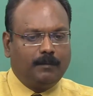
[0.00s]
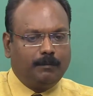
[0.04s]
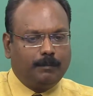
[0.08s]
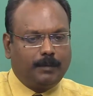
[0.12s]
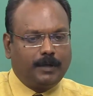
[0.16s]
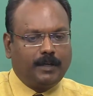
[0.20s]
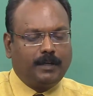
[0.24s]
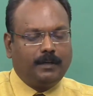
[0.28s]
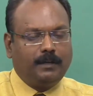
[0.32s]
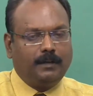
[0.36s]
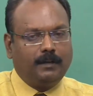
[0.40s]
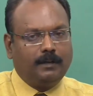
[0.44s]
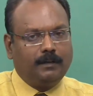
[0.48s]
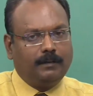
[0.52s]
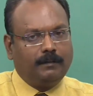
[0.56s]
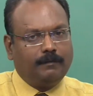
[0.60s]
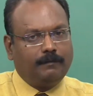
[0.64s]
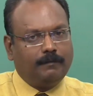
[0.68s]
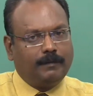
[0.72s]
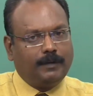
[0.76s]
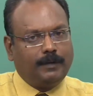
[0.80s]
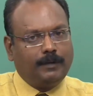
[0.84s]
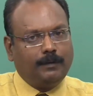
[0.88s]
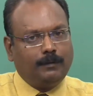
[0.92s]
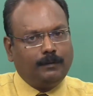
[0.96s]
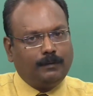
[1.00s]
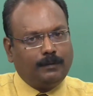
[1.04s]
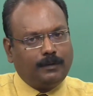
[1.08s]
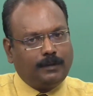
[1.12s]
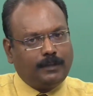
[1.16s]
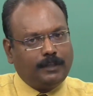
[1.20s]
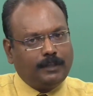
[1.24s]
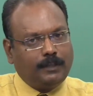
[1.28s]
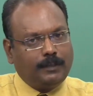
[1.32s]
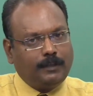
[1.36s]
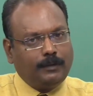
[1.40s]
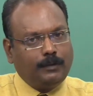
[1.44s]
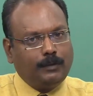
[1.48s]
but
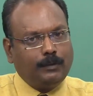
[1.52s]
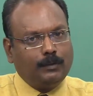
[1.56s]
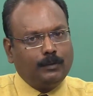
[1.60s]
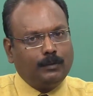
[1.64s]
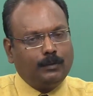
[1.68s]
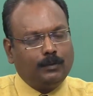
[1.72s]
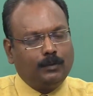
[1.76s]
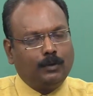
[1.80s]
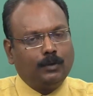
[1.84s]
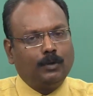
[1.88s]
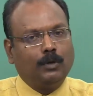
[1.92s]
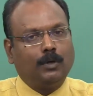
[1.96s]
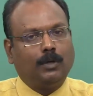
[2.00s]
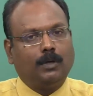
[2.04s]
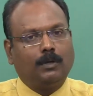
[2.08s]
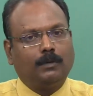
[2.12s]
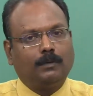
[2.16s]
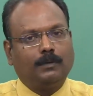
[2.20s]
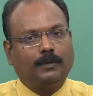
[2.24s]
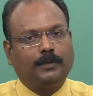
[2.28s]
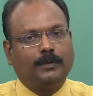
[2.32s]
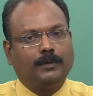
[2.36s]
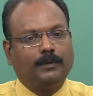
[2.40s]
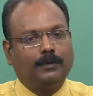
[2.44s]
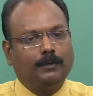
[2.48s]
till you go out,